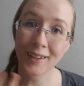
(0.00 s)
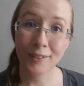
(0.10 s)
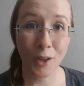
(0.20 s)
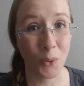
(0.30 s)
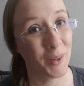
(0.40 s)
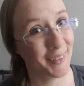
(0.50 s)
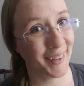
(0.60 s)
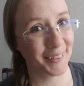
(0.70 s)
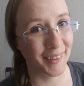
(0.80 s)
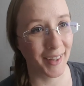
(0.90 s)
So,
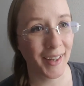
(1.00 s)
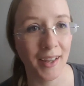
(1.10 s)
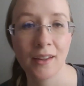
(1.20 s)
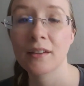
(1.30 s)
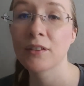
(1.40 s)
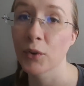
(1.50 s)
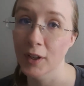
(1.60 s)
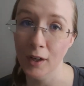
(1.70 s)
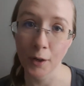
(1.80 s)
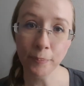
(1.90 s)
next thing is for
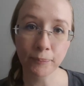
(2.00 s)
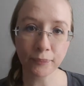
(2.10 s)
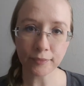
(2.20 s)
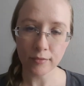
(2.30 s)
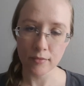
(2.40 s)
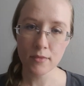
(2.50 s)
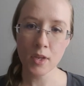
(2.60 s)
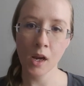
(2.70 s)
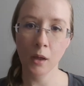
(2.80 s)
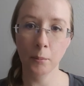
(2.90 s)
dinner.
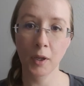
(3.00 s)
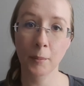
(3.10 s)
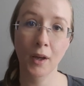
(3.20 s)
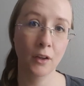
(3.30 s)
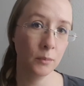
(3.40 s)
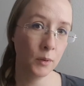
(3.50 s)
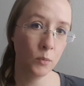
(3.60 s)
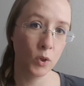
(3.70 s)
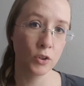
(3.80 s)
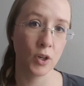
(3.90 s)
Me and my husband
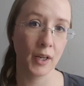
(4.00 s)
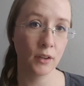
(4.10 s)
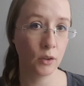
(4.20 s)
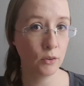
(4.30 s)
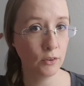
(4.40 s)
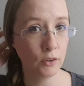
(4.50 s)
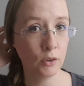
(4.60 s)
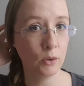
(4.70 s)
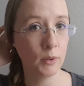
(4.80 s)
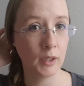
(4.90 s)
were trying to go
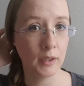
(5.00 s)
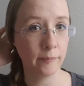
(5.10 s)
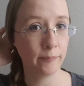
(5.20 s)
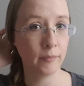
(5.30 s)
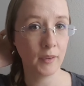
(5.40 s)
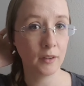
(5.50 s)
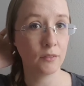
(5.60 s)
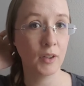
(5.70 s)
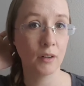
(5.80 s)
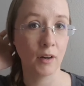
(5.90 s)
to this
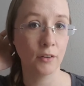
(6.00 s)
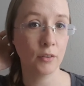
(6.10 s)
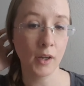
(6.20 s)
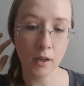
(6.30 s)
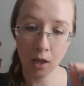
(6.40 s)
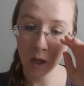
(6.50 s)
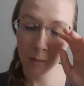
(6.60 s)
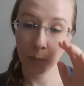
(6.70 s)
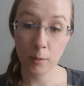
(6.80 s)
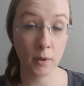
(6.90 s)
vegan restaurant,
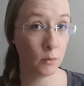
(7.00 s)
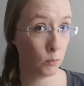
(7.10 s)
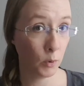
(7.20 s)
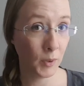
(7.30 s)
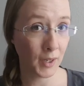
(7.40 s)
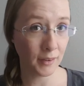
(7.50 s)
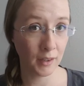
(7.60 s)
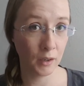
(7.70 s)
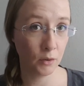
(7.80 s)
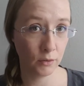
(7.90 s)
but when we got
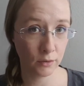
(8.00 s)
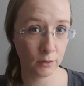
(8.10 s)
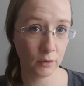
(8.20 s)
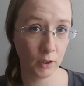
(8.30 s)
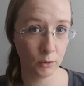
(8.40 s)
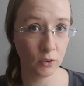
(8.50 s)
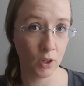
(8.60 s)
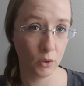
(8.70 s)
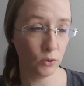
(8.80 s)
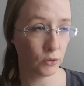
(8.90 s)
there, it was
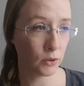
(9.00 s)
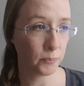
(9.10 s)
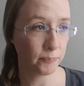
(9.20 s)
closed.